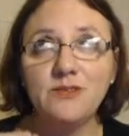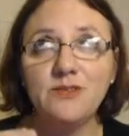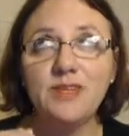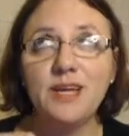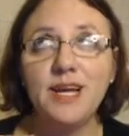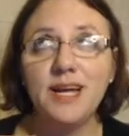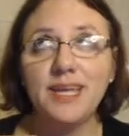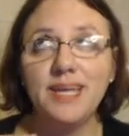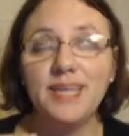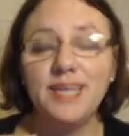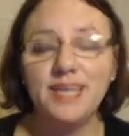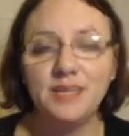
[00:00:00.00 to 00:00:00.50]

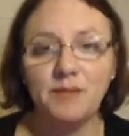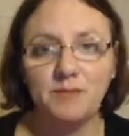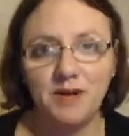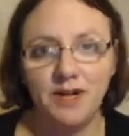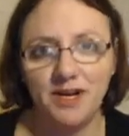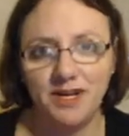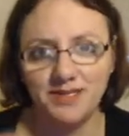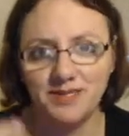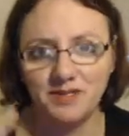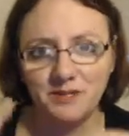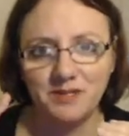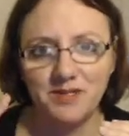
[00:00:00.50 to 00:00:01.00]
I can't get
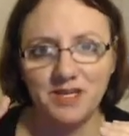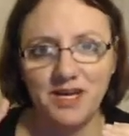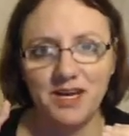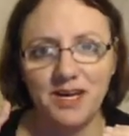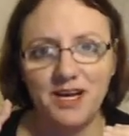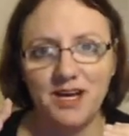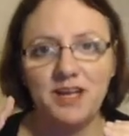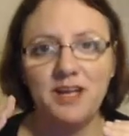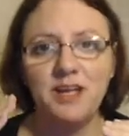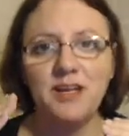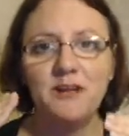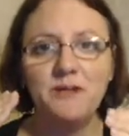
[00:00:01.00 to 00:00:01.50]
my eyes up that
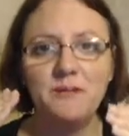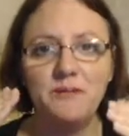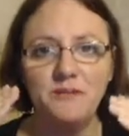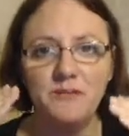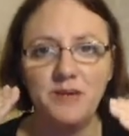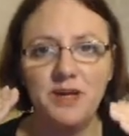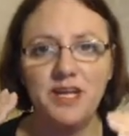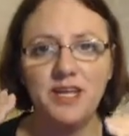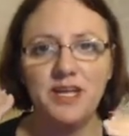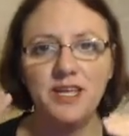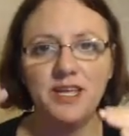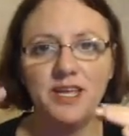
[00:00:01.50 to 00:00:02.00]
high,
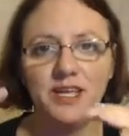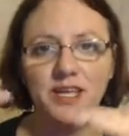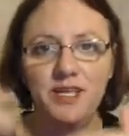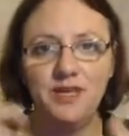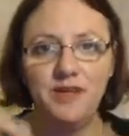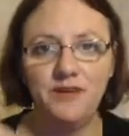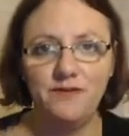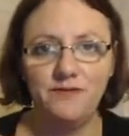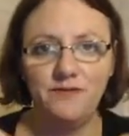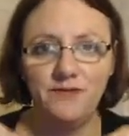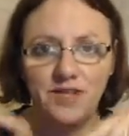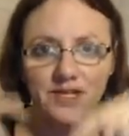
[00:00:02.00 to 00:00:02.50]
but
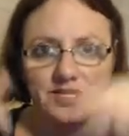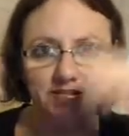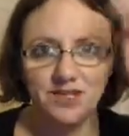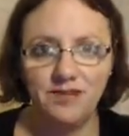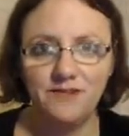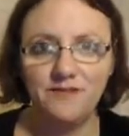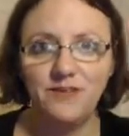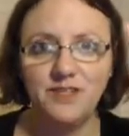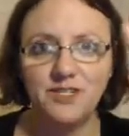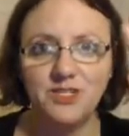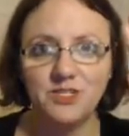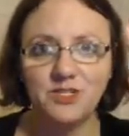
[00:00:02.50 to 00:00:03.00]
if
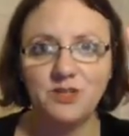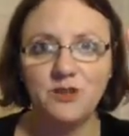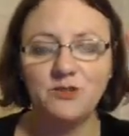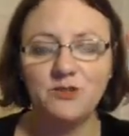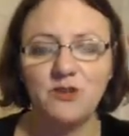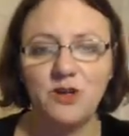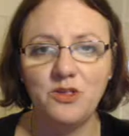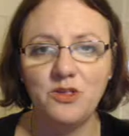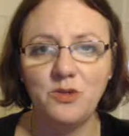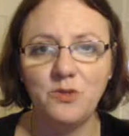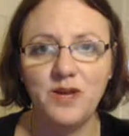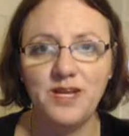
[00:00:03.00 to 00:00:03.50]
it just goes
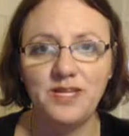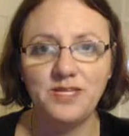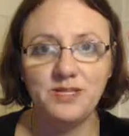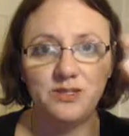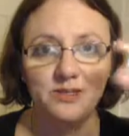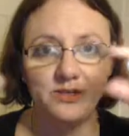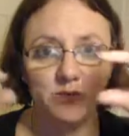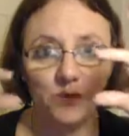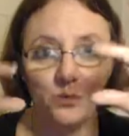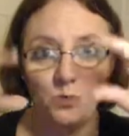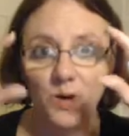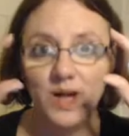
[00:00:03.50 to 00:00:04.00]
all the way to
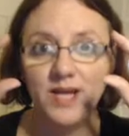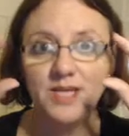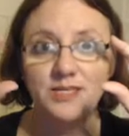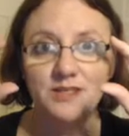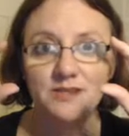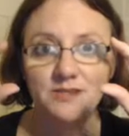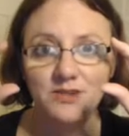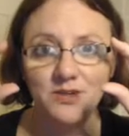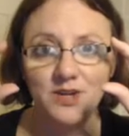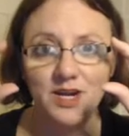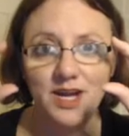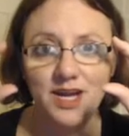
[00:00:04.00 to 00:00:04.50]
the whites
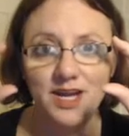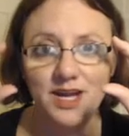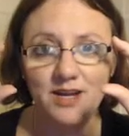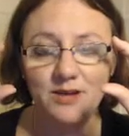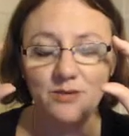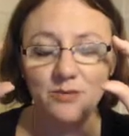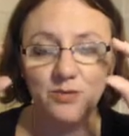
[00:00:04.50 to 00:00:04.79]
of their eye,